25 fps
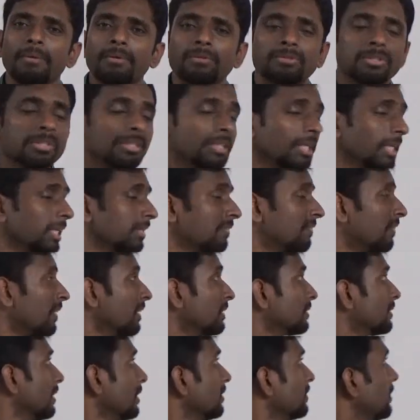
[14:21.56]
So these
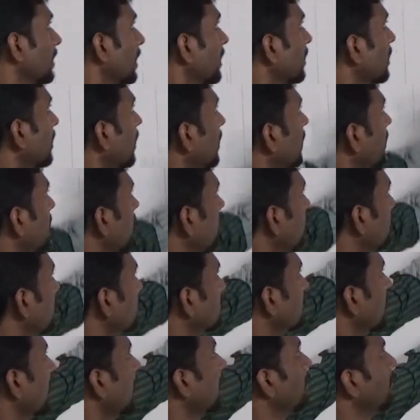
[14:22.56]
functions are
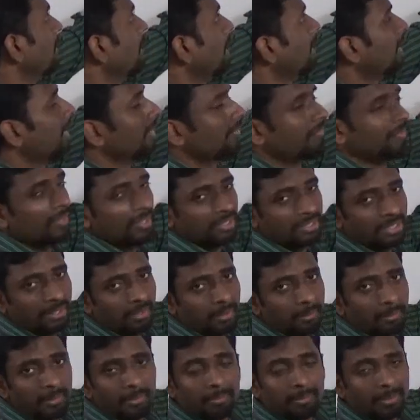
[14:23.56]
continuous as well as
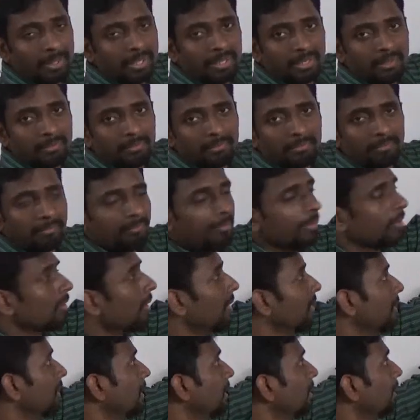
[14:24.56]
differentiable, but
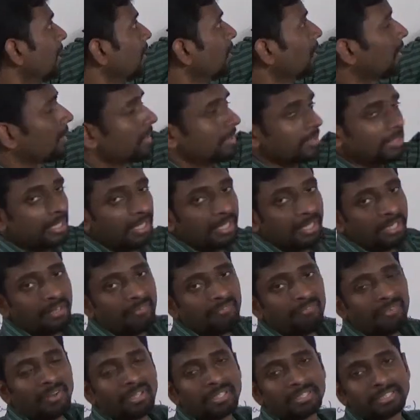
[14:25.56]
because these are not
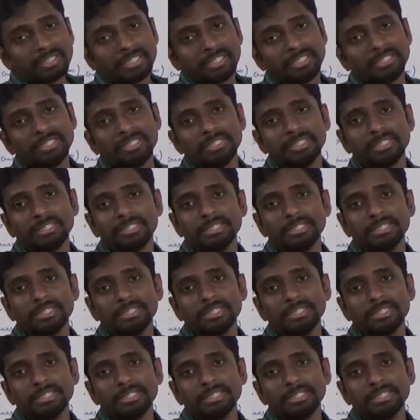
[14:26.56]
signum functions.